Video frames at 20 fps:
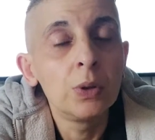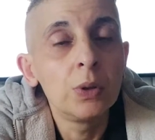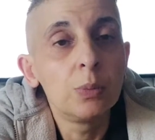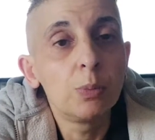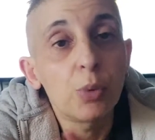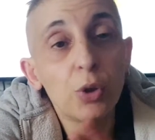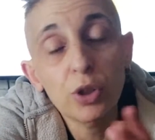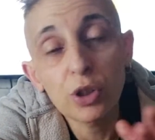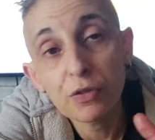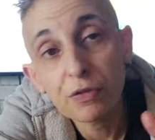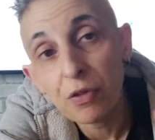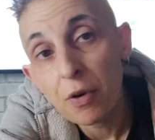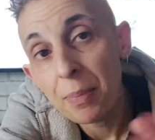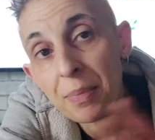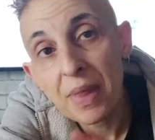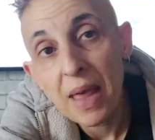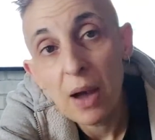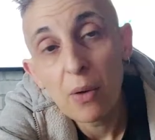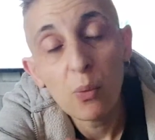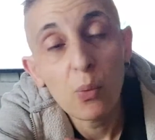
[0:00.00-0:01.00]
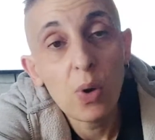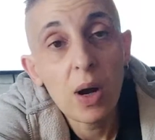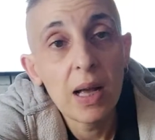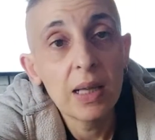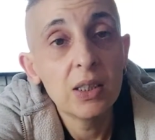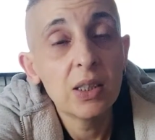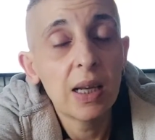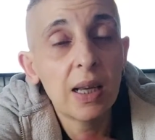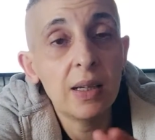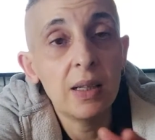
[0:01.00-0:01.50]
But it's from that
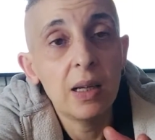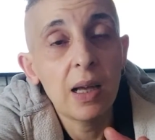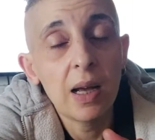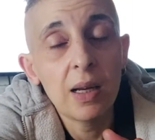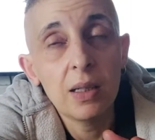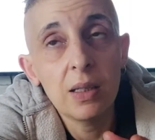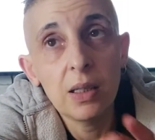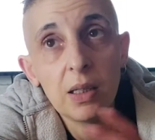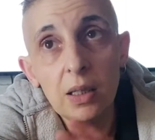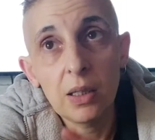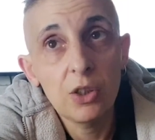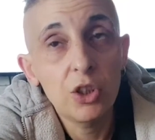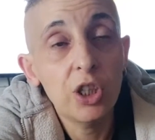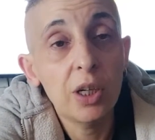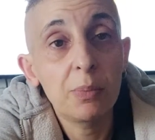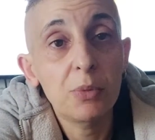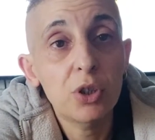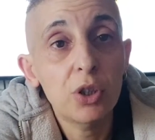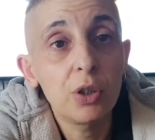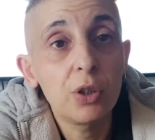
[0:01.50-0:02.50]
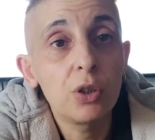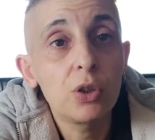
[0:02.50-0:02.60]
west, and Egyptian.